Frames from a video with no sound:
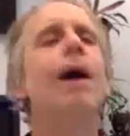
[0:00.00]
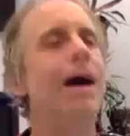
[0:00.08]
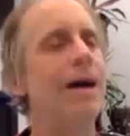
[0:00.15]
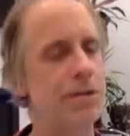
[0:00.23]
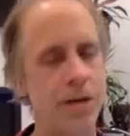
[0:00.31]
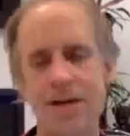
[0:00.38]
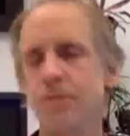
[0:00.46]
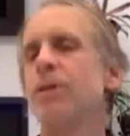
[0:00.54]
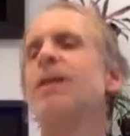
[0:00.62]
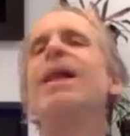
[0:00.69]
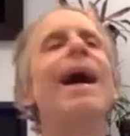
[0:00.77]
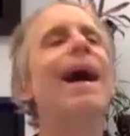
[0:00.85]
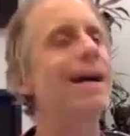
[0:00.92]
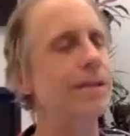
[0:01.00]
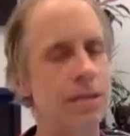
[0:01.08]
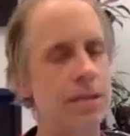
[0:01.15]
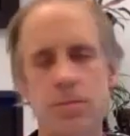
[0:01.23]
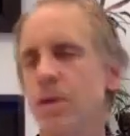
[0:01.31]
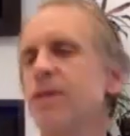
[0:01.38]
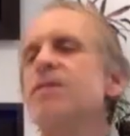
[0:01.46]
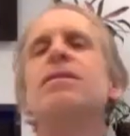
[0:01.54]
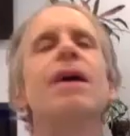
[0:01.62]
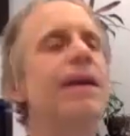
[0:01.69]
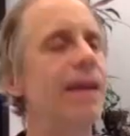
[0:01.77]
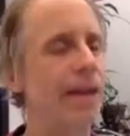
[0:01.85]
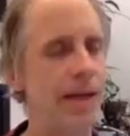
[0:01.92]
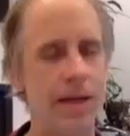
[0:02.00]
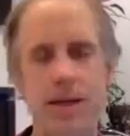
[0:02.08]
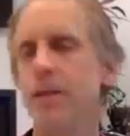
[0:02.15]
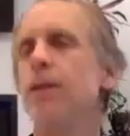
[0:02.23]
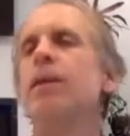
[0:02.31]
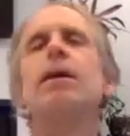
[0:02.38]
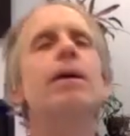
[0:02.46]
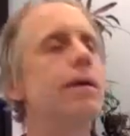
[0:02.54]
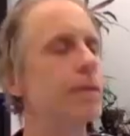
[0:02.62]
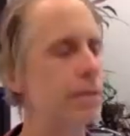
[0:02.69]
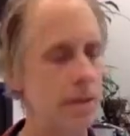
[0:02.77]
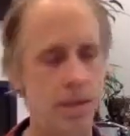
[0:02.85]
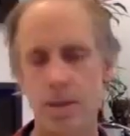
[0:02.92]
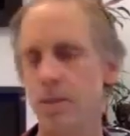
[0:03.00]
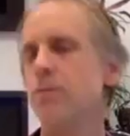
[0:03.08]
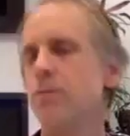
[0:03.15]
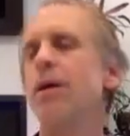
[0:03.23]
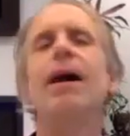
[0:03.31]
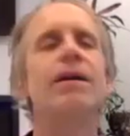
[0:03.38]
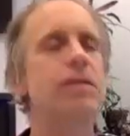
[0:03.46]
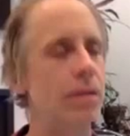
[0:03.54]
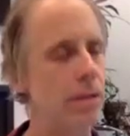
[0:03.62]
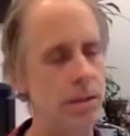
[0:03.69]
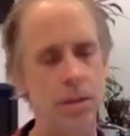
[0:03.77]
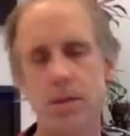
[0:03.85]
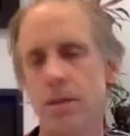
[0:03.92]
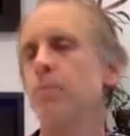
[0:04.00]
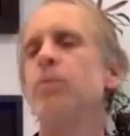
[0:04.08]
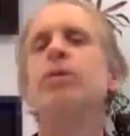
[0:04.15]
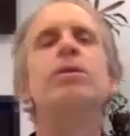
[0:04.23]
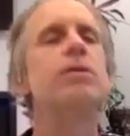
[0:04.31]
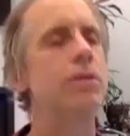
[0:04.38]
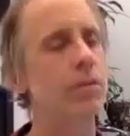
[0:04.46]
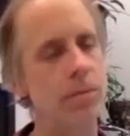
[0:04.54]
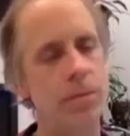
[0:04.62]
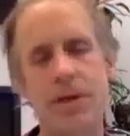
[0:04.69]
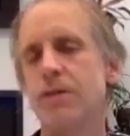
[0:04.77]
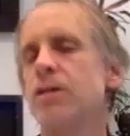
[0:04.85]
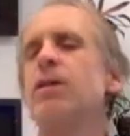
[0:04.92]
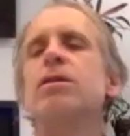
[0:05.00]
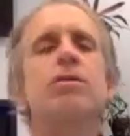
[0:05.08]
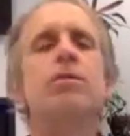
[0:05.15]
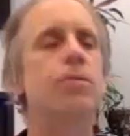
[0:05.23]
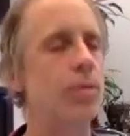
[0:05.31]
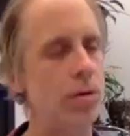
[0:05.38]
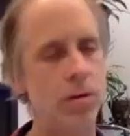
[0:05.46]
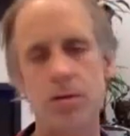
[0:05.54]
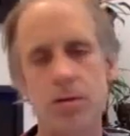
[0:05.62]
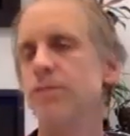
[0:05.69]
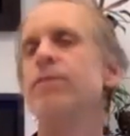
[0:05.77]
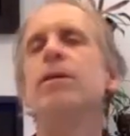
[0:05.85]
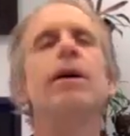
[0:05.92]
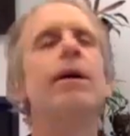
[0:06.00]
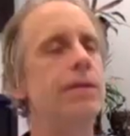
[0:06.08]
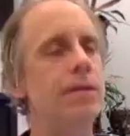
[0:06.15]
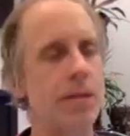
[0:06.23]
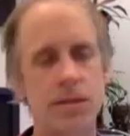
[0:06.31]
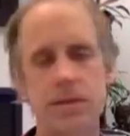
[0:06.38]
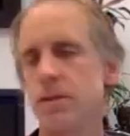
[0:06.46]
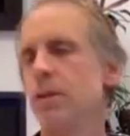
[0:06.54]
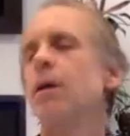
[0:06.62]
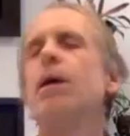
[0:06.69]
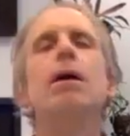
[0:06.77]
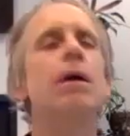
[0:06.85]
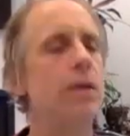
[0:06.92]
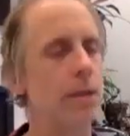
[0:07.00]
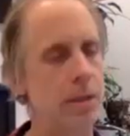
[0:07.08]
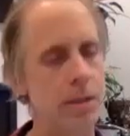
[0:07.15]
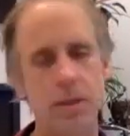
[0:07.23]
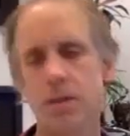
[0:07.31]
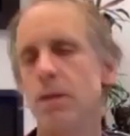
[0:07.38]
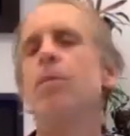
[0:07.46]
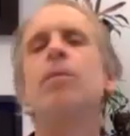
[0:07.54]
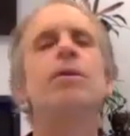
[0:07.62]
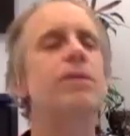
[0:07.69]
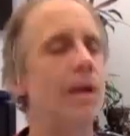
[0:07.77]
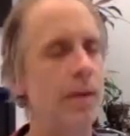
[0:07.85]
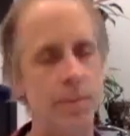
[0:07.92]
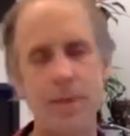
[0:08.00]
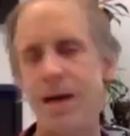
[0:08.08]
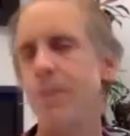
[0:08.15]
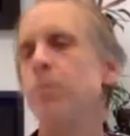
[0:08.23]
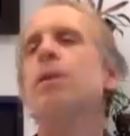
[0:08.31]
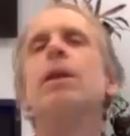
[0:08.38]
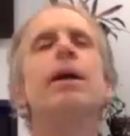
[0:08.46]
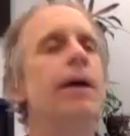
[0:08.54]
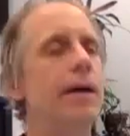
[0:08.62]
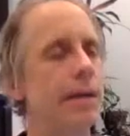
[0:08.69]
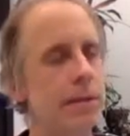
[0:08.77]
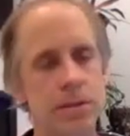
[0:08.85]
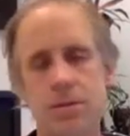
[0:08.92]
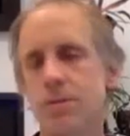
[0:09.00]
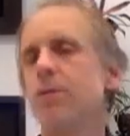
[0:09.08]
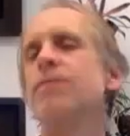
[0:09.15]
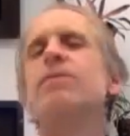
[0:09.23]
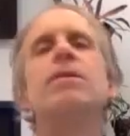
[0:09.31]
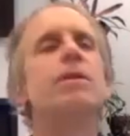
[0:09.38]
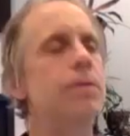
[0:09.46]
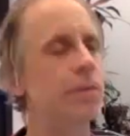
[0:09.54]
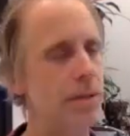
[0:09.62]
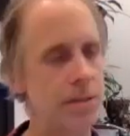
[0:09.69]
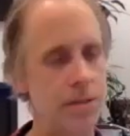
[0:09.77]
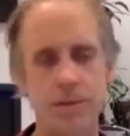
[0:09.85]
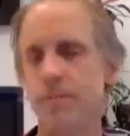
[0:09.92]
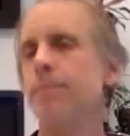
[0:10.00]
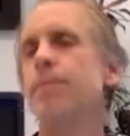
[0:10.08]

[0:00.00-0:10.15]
I try to relax as much as I can in this. Try not to put too much control over it, just almost like a bobblehead sort of situation.